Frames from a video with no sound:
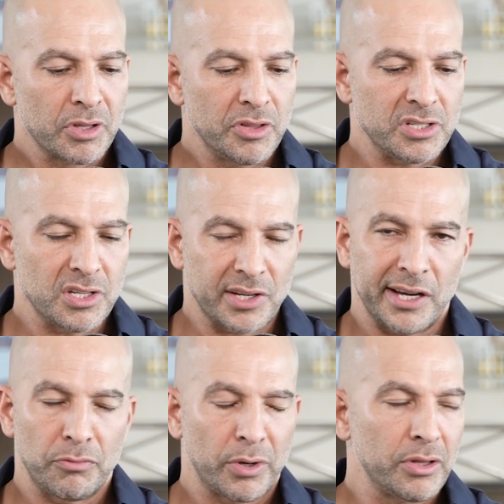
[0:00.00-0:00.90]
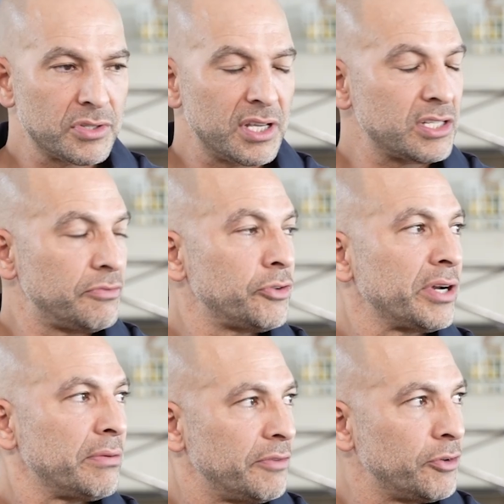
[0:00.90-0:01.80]
This is kind of one of those things. If you're
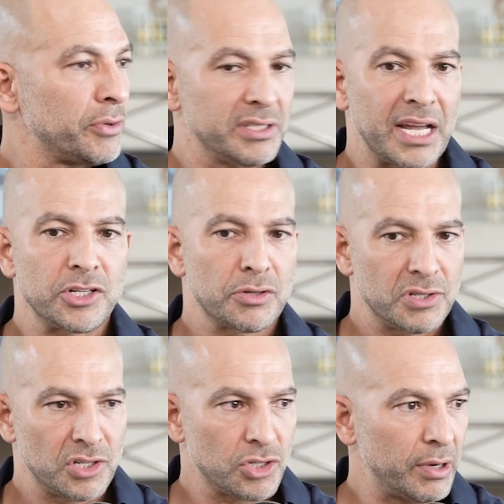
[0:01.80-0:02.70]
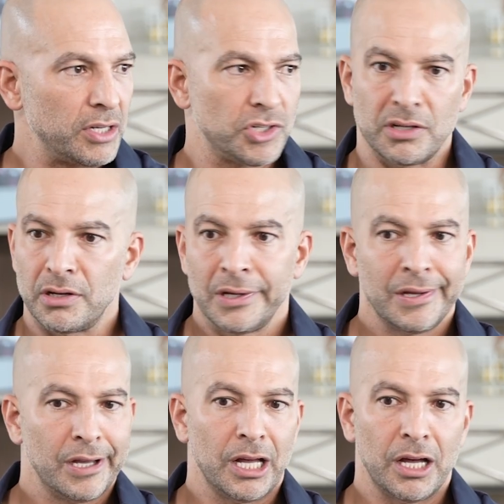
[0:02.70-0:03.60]
in a dangerous situation,
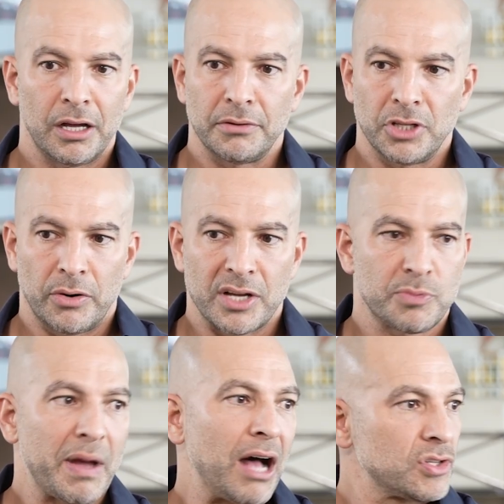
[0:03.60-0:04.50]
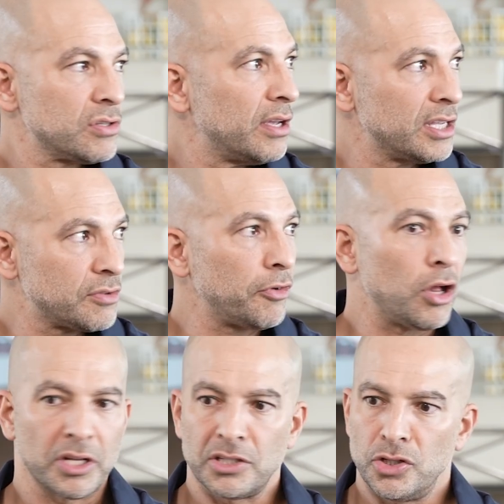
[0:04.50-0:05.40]
you know, a spouse has
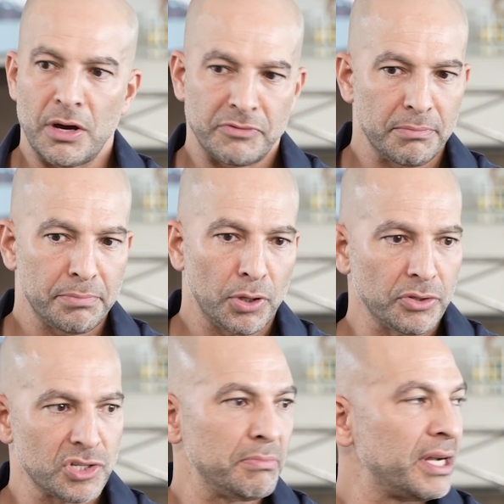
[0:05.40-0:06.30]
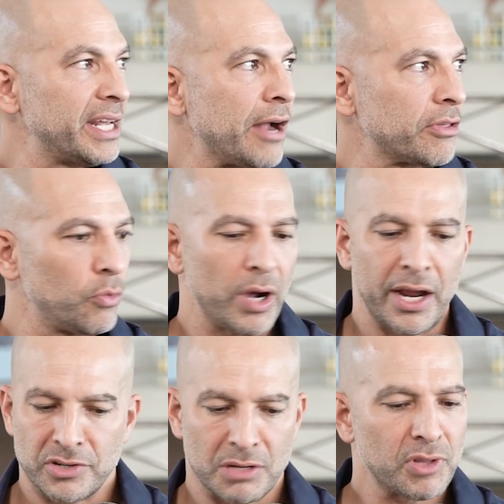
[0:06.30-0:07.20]
fallen, you have to pull somebody out of the way
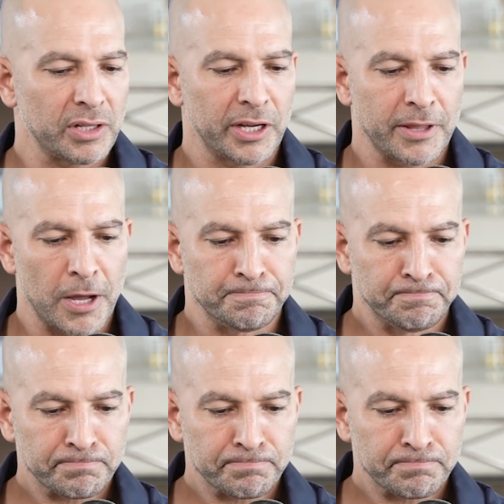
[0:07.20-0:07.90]
or something like that.